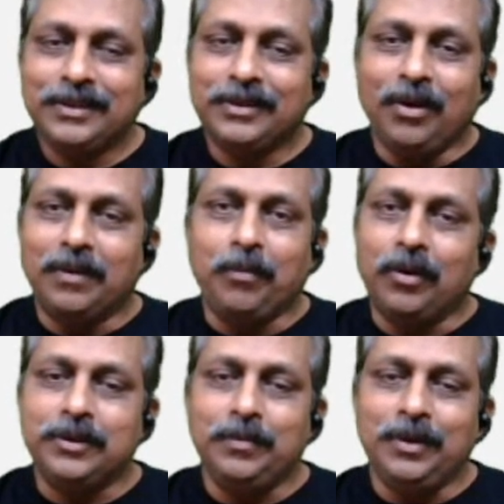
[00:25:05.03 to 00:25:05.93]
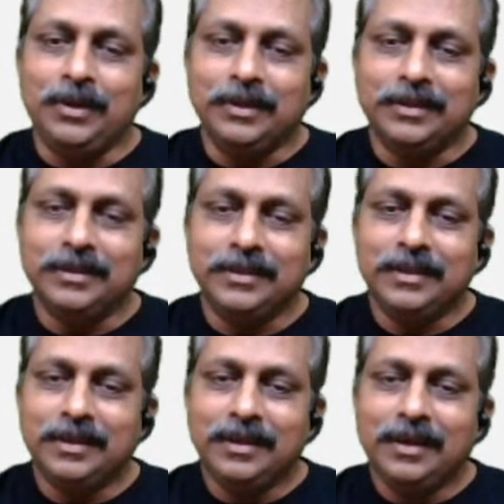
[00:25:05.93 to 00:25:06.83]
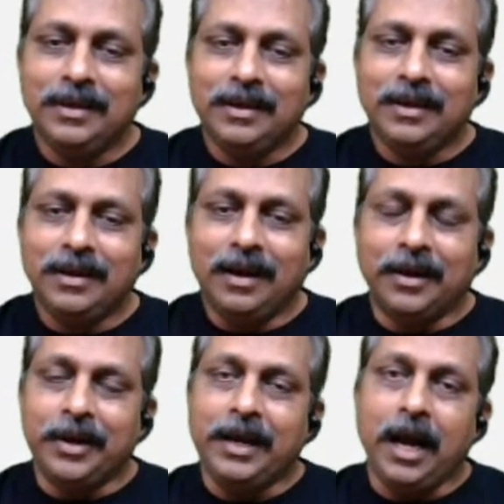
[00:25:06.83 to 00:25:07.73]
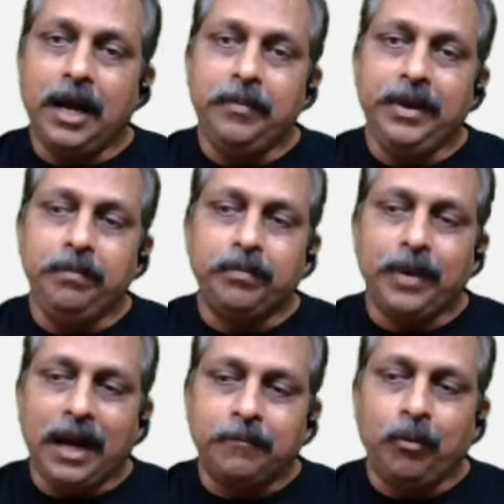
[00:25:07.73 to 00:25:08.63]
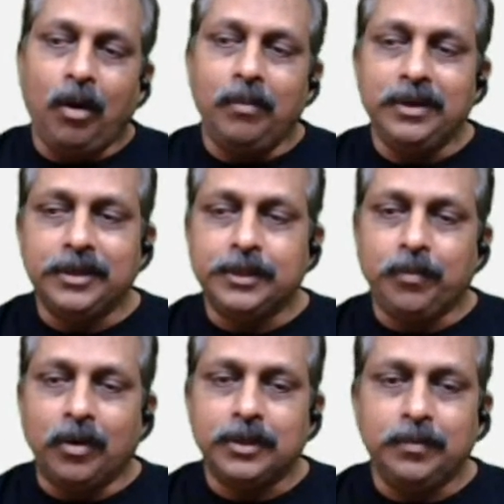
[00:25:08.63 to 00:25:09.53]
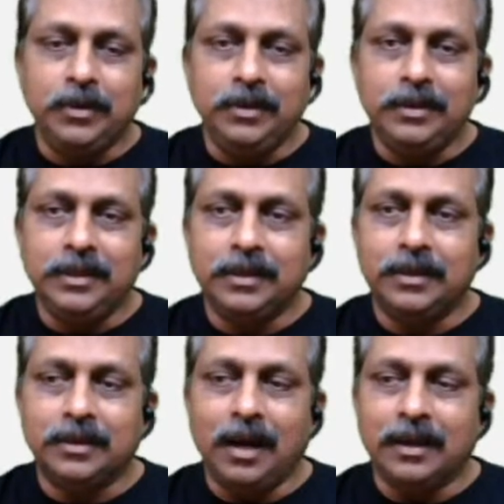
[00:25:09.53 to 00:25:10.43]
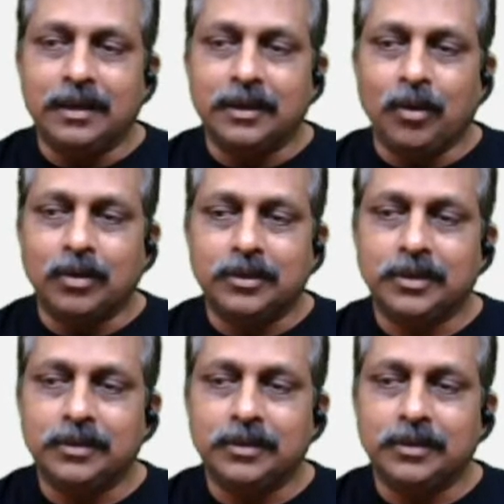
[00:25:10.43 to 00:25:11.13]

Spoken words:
Not possible. Unacademy platform, it is possible. Here, I cannot.